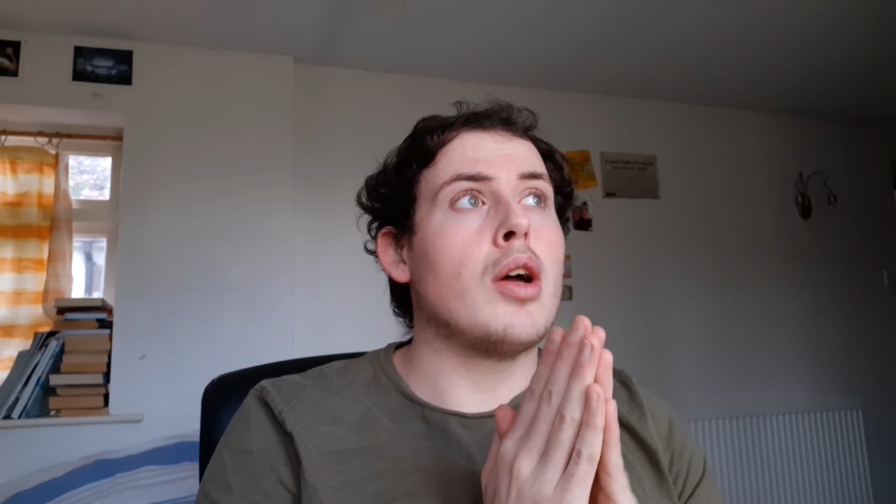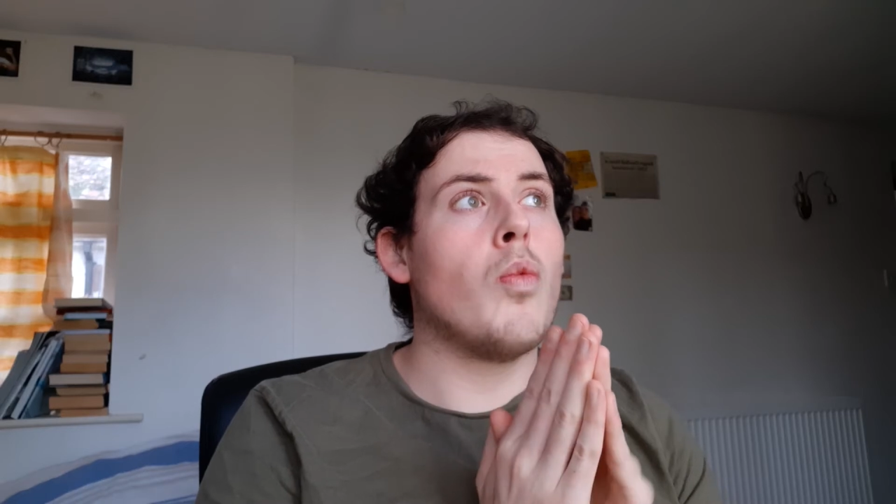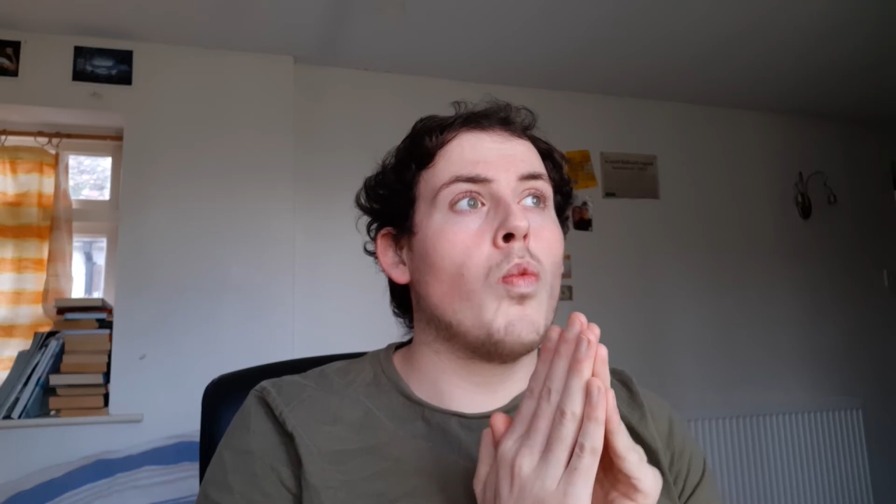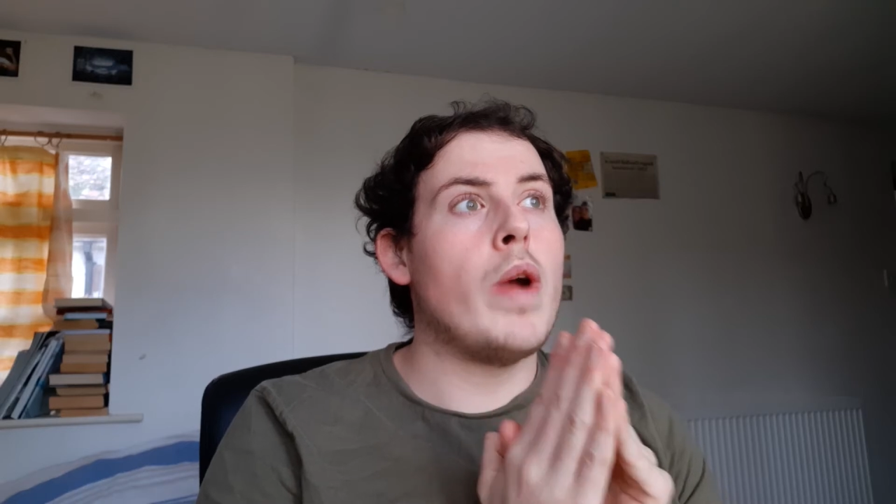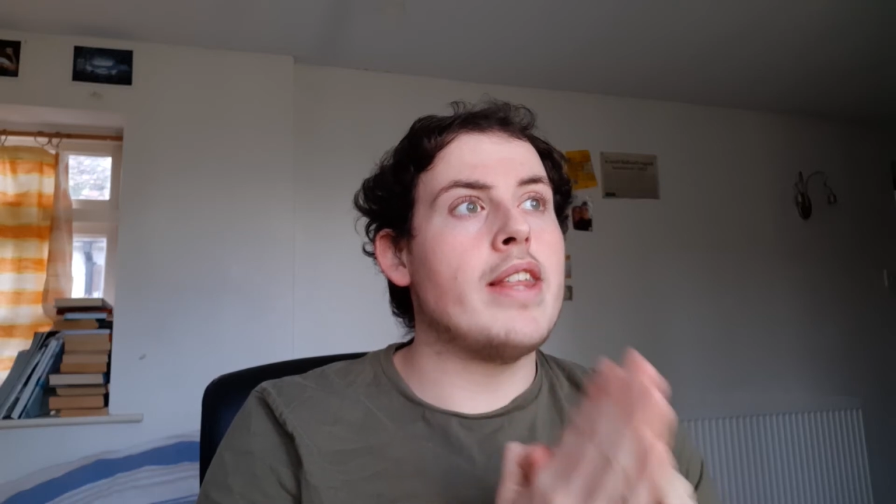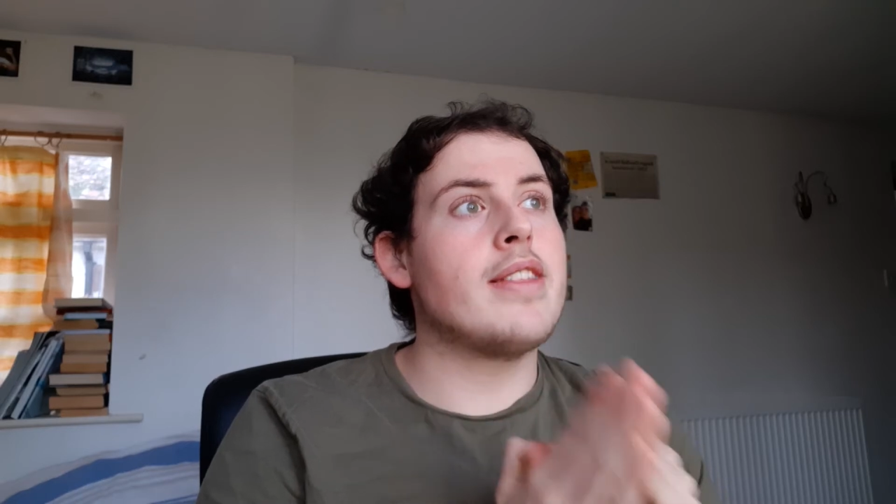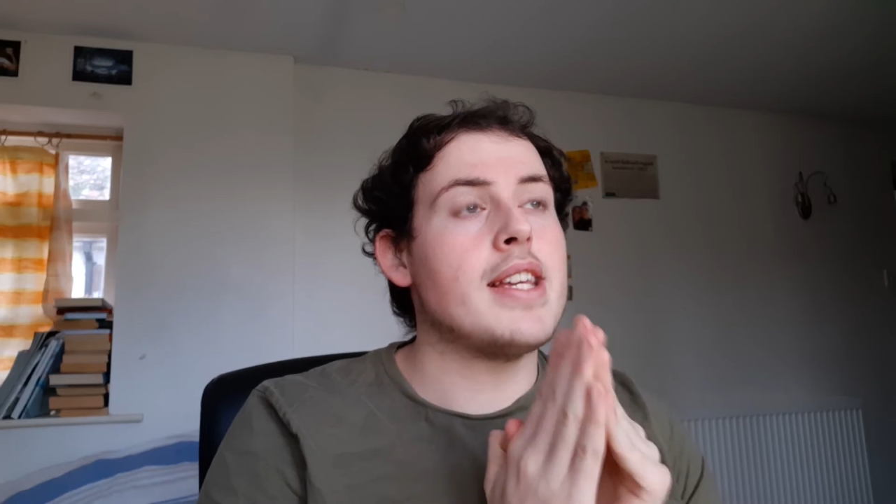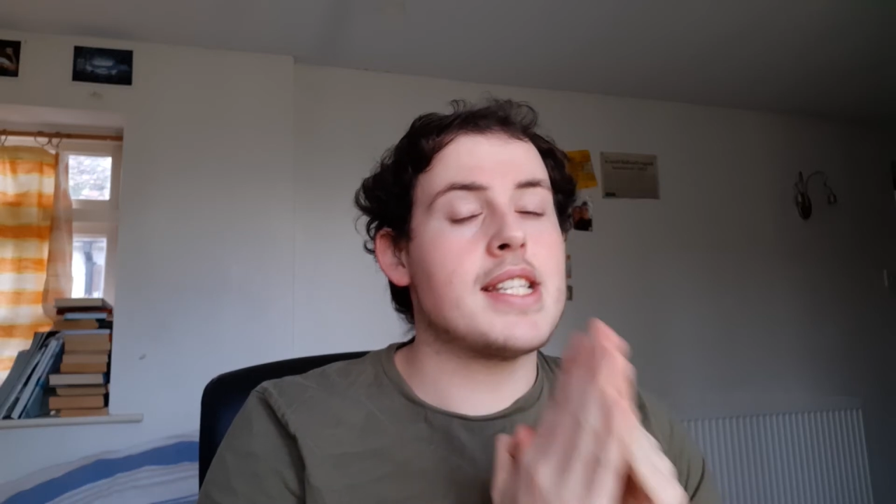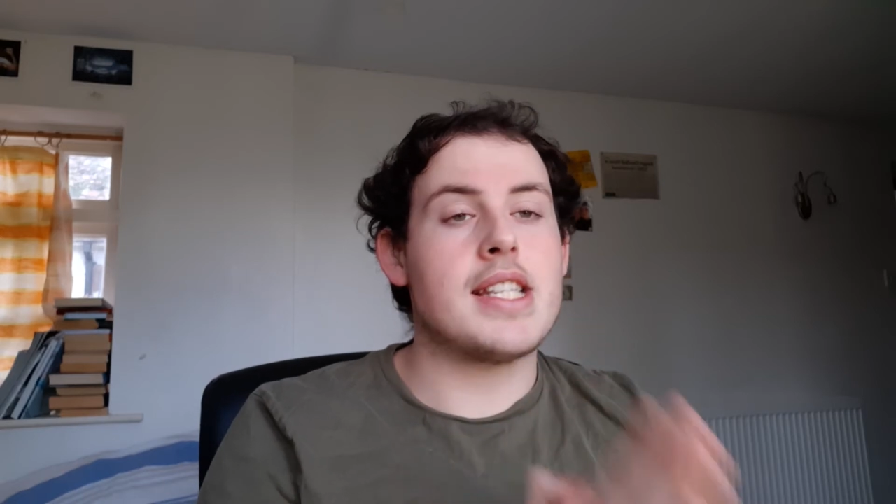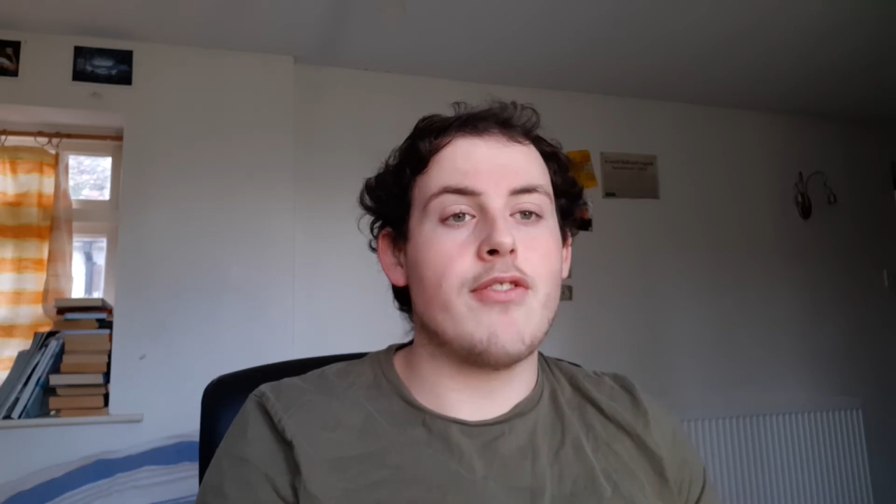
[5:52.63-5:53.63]
with
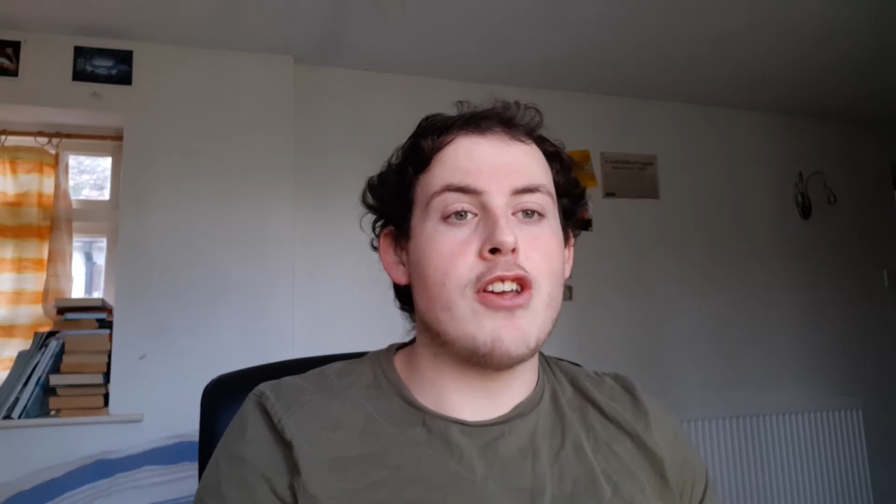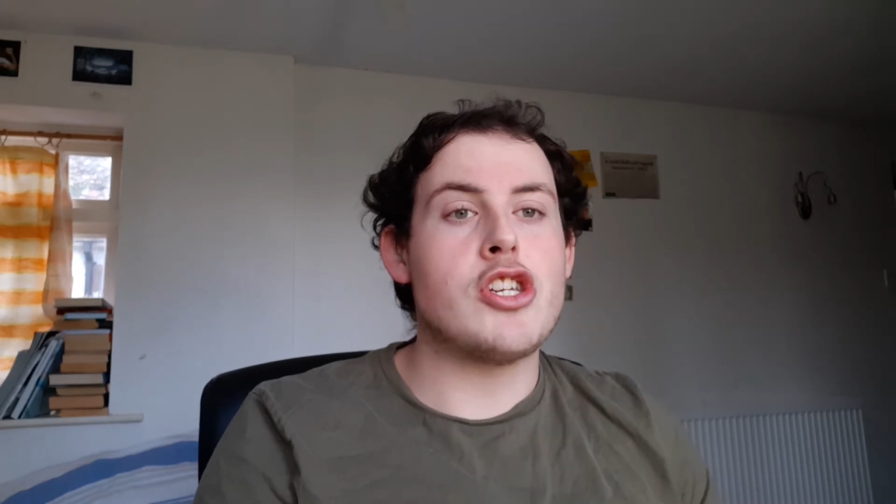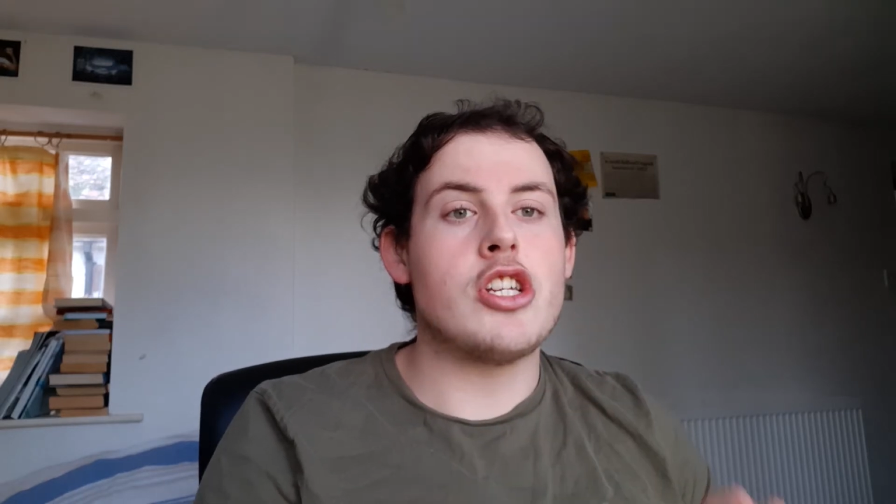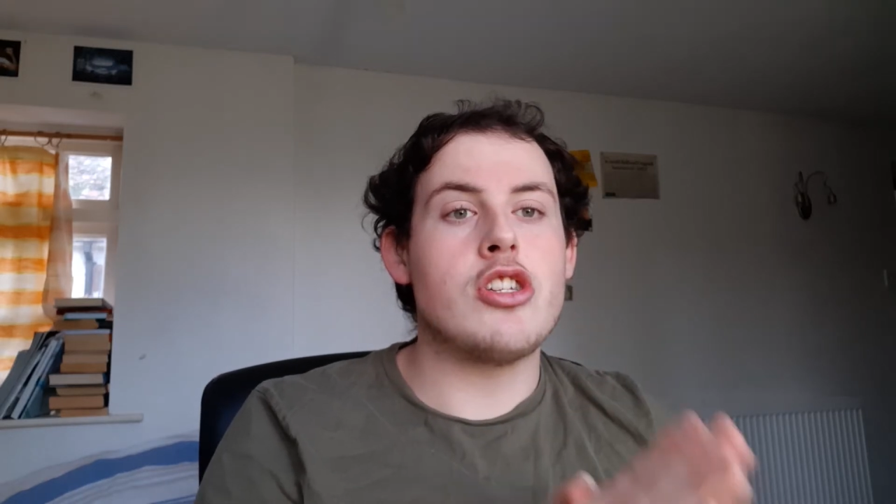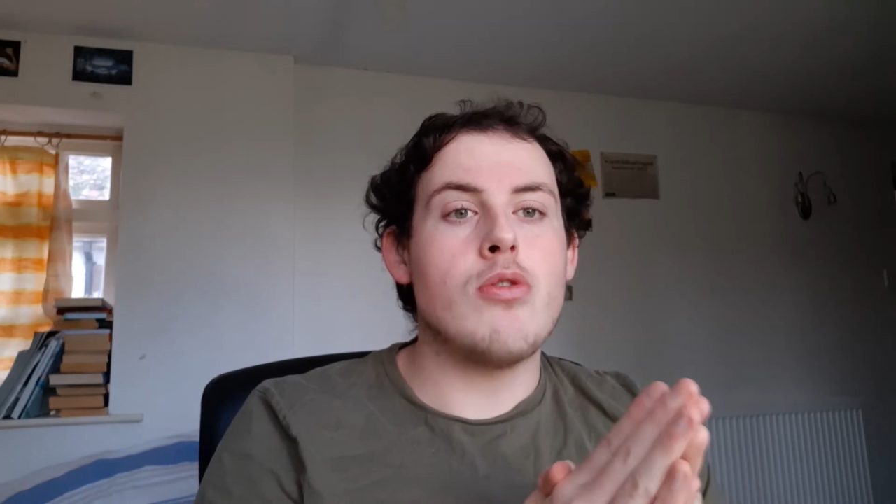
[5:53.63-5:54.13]
this division,